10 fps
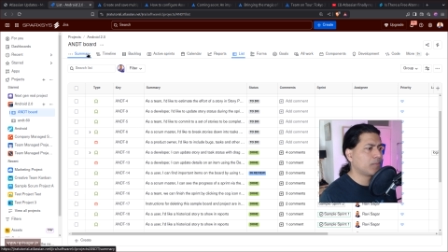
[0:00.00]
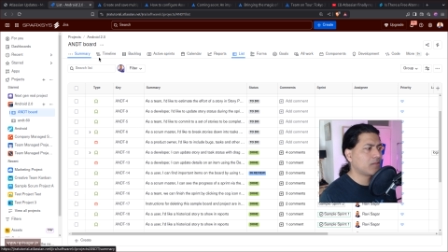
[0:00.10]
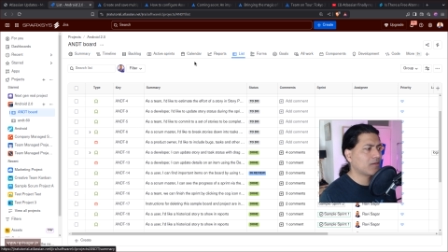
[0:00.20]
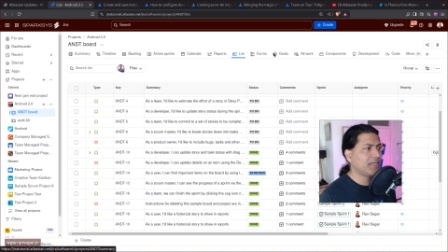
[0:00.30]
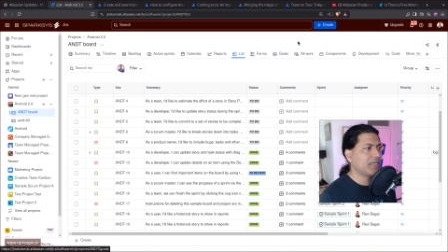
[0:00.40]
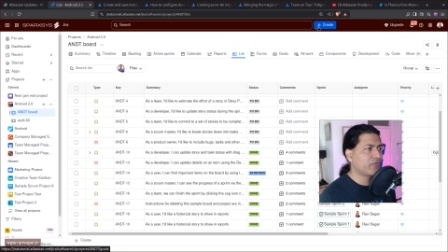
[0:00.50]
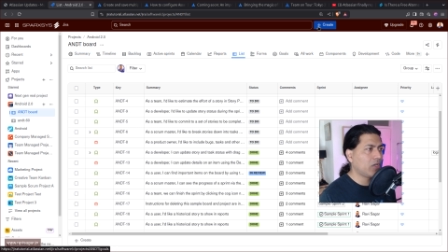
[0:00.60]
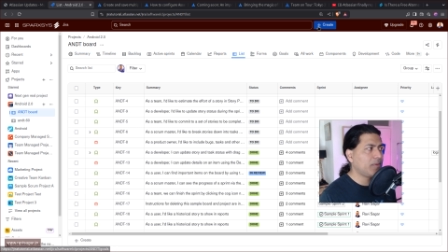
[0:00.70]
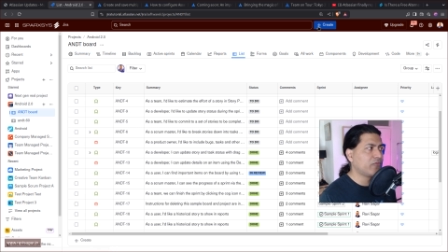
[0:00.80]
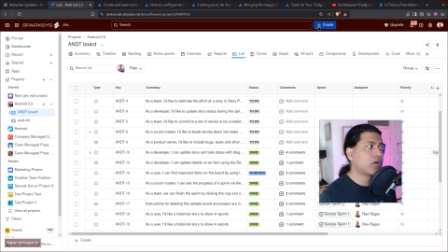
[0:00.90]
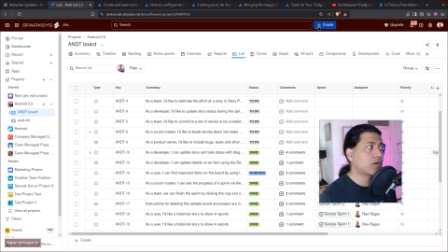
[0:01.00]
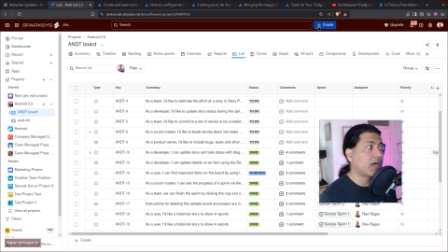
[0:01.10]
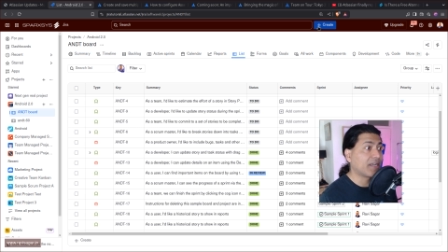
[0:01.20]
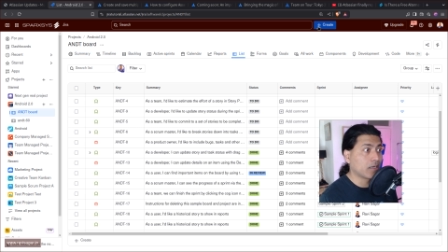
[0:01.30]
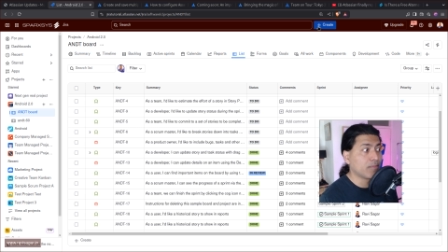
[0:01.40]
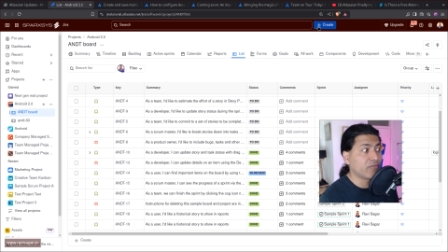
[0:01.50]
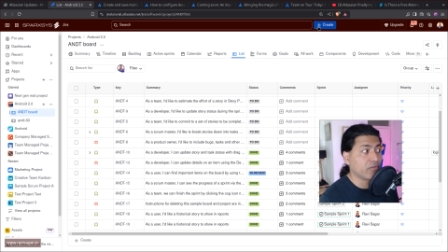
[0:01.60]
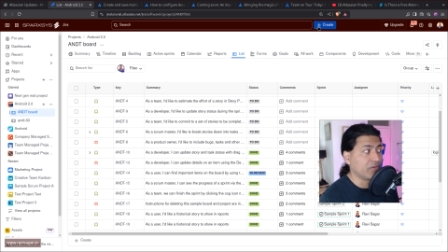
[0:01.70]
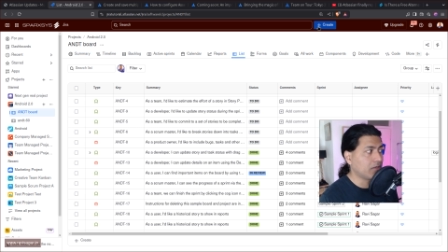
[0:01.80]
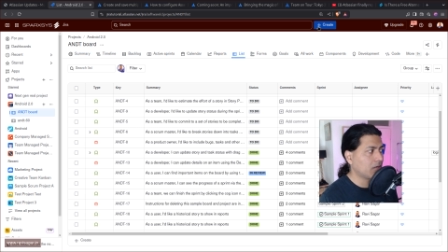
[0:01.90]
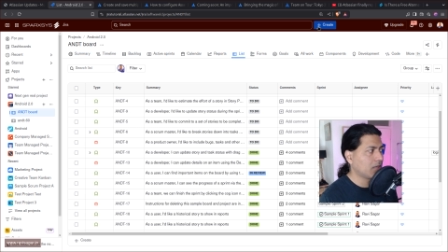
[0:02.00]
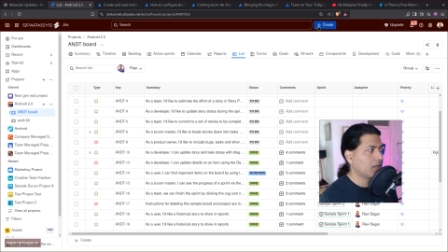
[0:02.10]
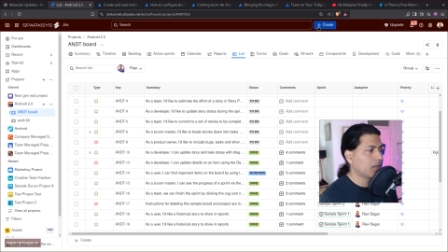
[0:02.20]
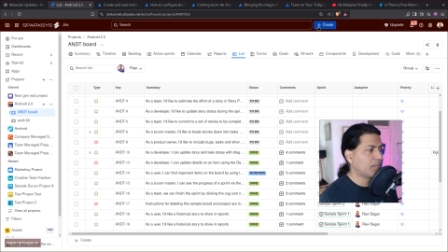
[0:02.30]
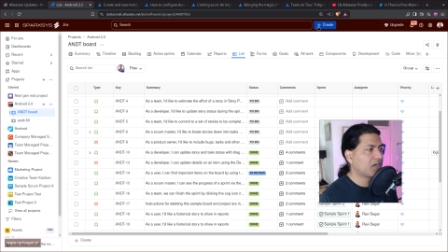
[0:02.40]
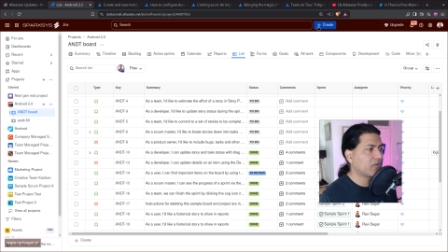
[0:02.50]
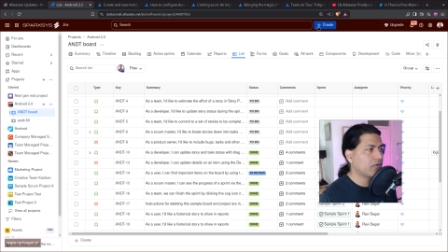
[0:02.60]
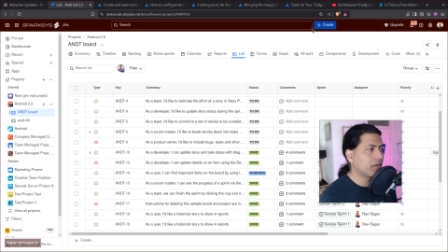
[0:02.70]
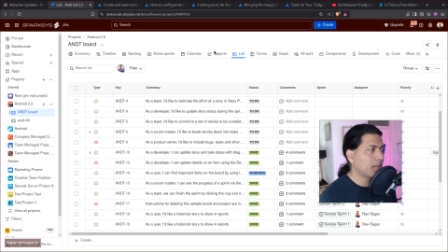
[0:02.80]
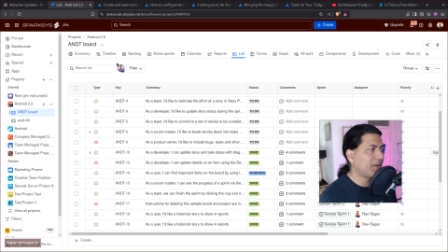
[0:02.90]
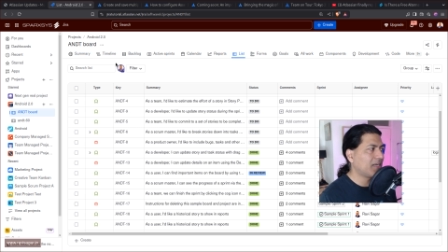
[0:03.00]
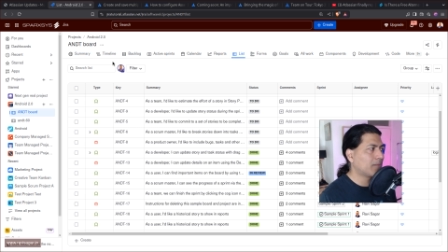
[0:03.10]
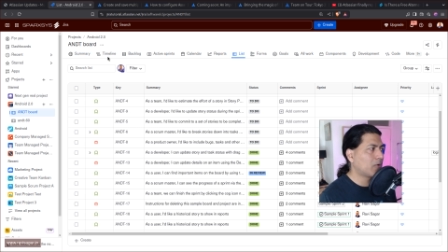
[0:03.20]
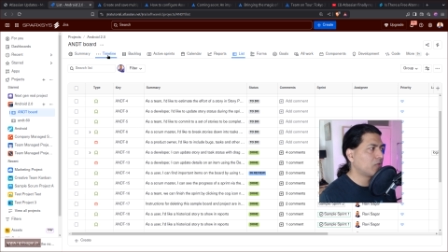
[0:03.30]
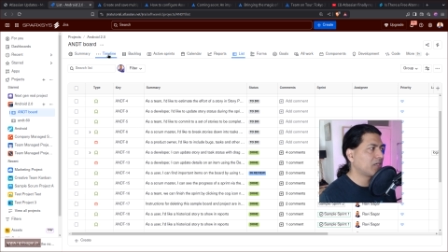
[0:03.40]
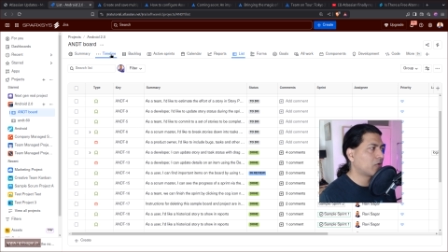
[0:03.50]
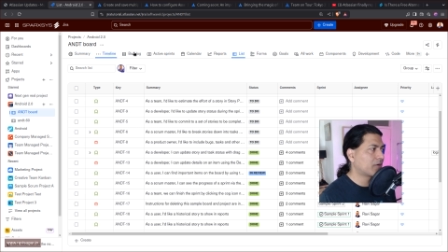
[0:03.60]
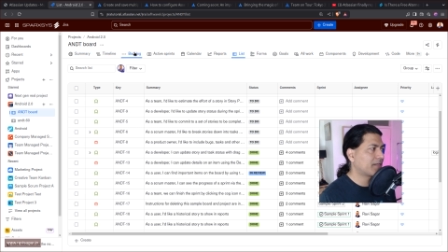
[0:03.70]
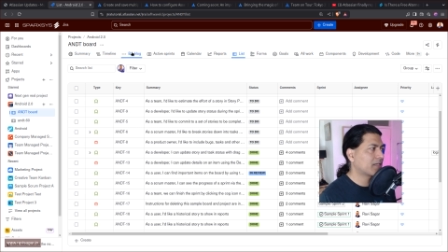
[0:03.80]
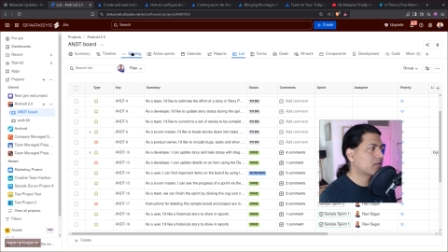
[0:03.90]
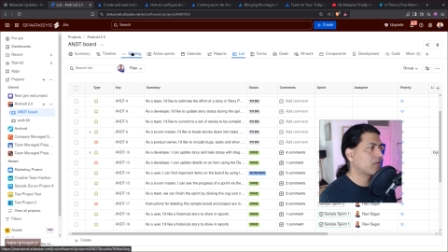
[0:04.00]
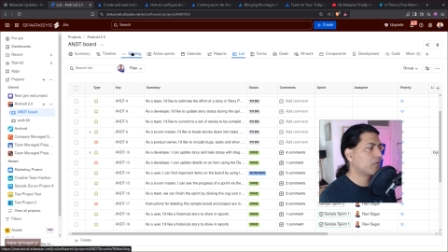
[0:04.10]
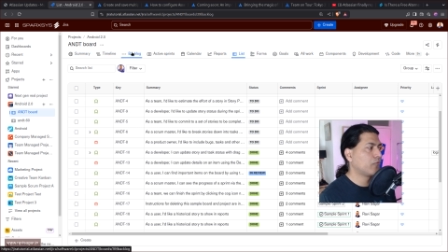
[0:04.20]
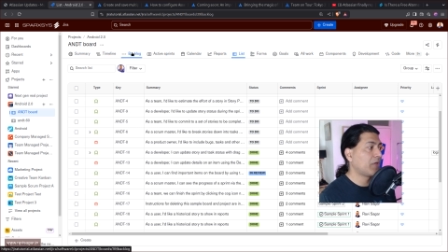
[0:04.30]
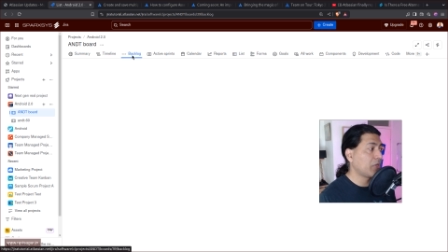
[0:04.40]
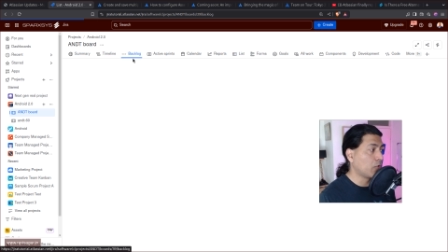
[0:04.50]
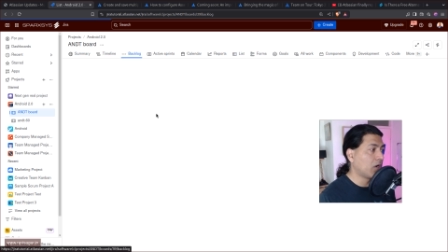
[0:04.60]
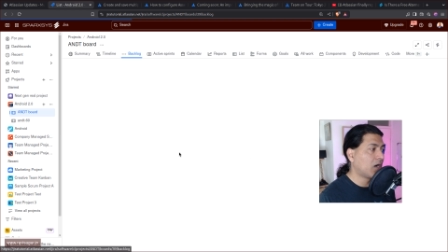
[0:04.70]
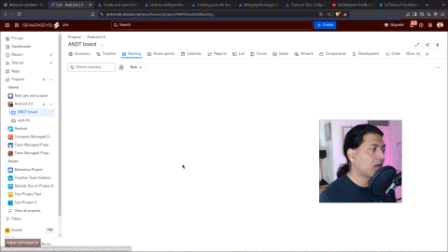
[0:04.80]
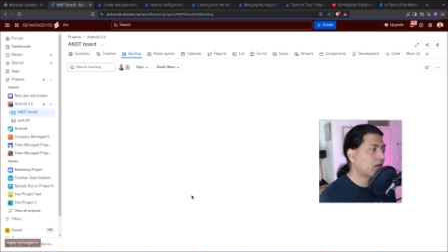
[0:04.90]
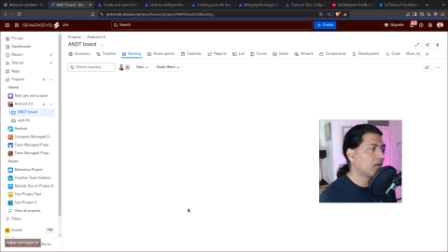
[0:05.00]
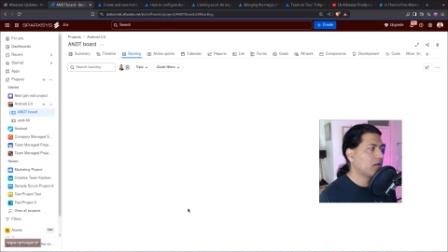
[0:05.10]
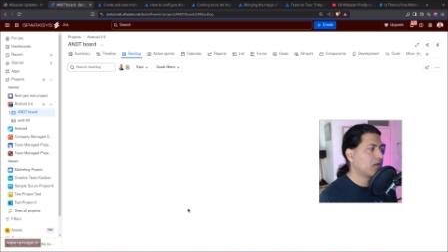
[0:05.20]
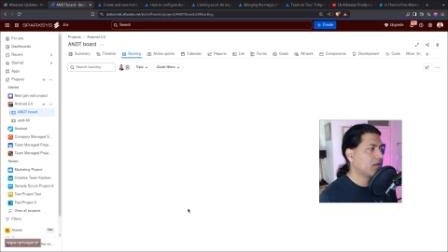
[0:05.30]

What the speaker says: So basically it will be work item everywhere, but depending upon the context where you are,